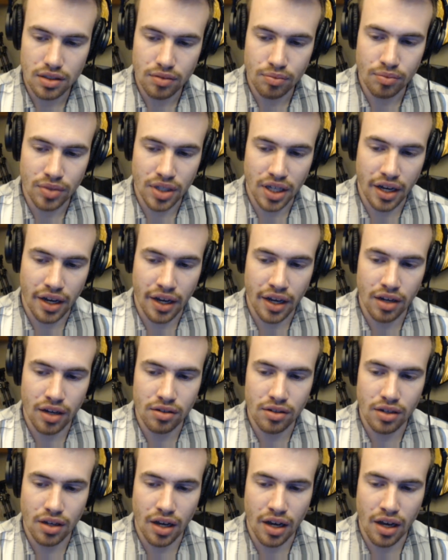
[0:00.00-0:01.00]
But yeah,
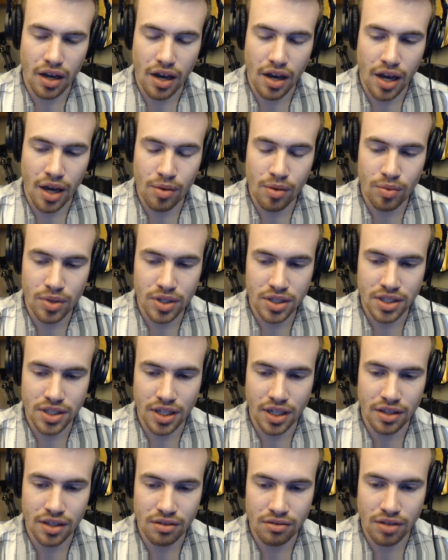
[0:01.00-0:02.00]
Hound, I would
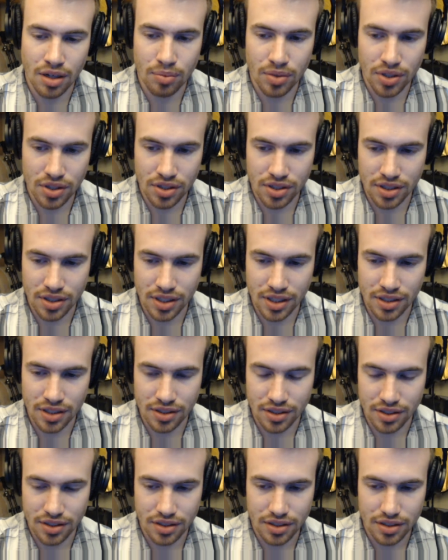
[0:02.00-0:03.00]
say that Rebels
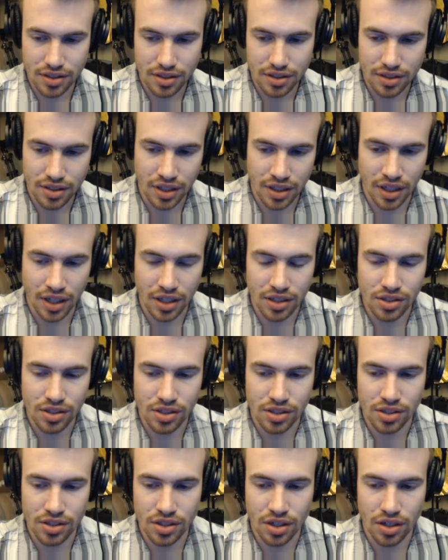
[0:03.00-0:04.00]
is a
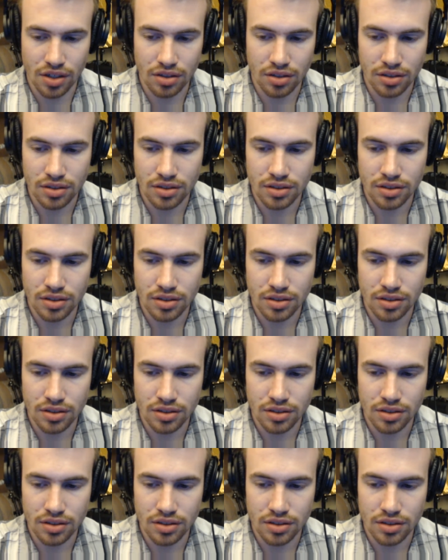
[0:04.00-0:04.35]
kid's show.